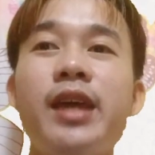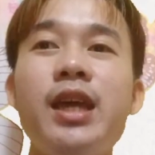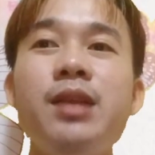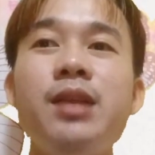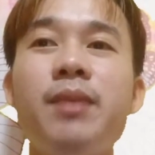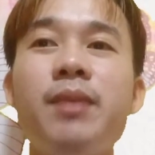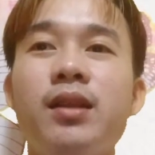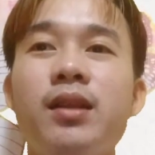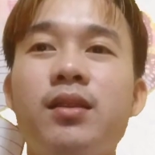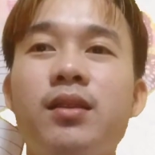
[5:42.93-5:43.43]

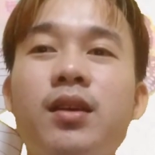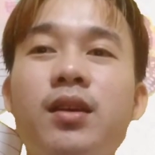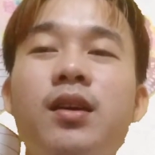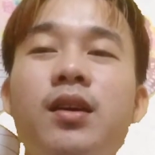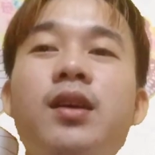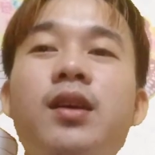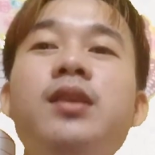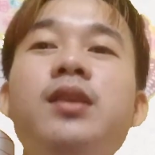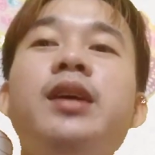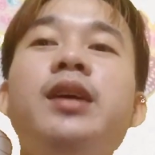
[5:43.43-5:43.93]
attainment.
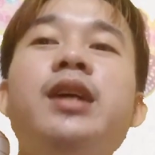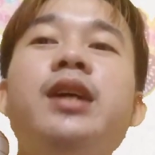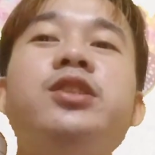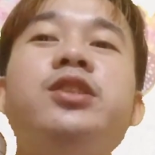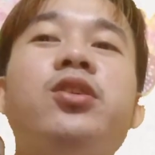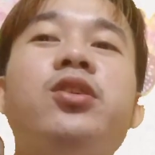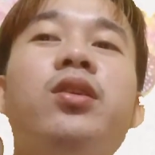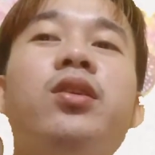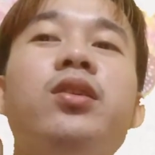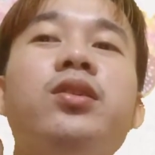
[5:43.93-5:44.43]

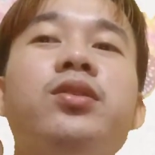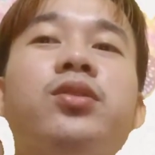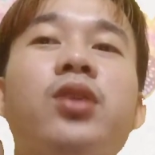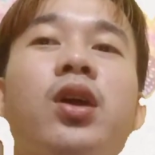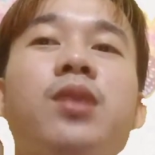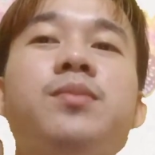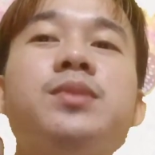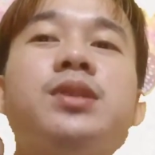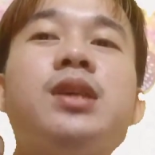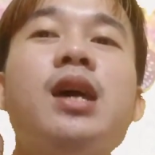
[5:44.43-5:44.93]
In general
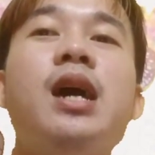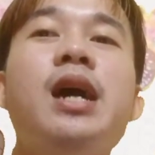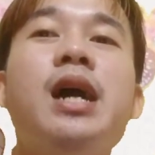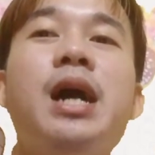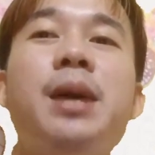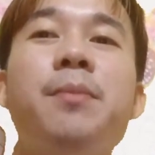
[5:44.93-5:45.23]
terms,